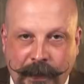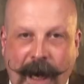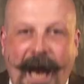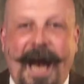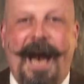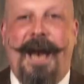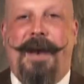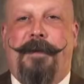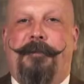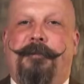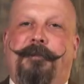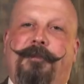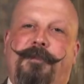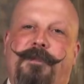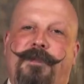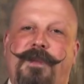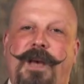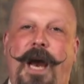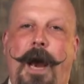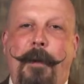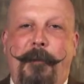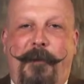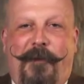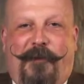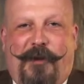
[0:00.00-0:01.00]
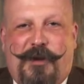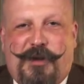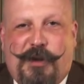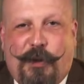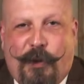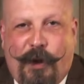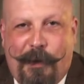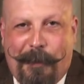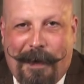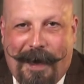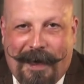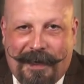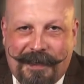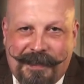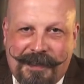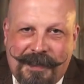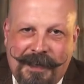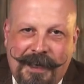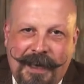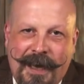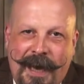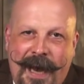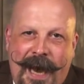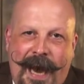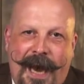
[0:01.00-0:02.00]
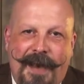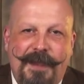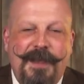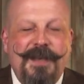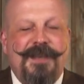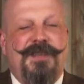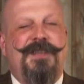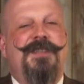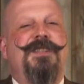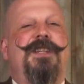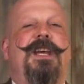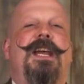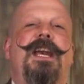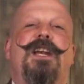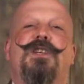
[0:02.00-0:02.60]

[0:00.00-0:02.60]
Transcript: Hi, I'm Professor Orbex, and this is the